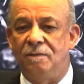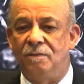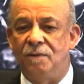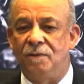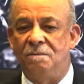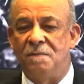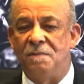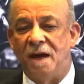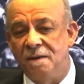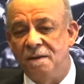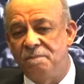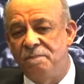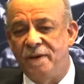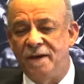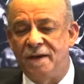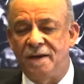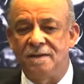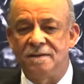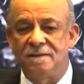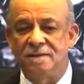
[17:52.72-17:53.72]
And when my
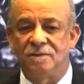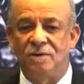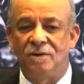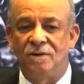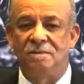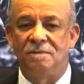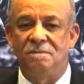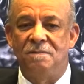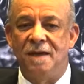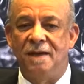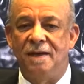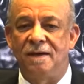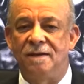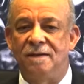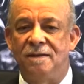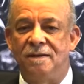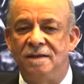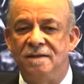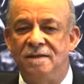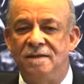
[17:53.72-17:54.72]
parents got
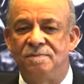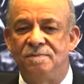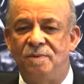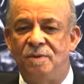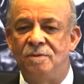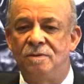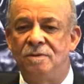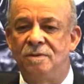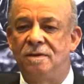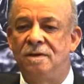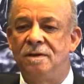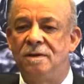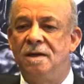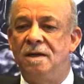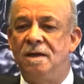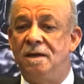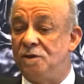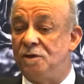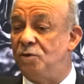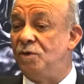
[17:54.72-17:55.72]
married, they spoke
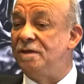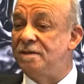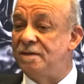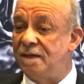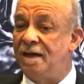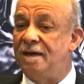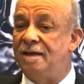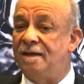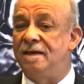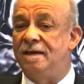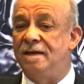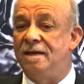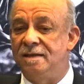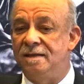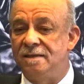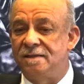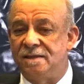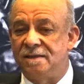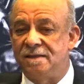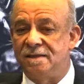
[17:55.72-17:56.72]
to each other
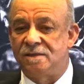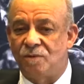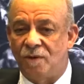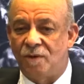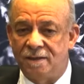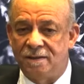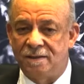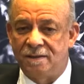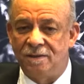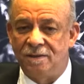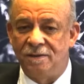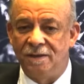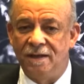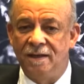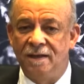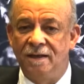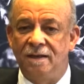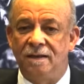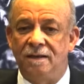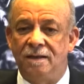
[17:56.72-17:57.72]
in Siswati or
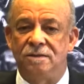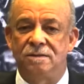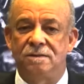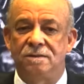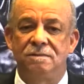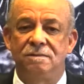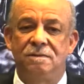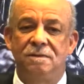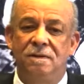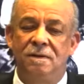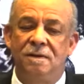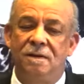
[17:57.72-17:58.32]
English.